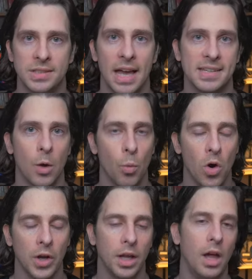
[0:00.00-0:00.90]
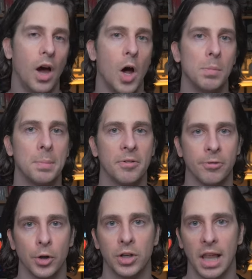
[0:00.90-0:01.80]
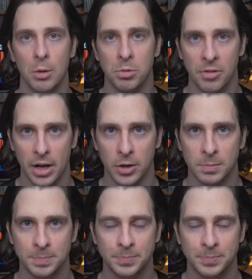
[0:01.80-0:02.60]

as I want on my preferred cloud provider.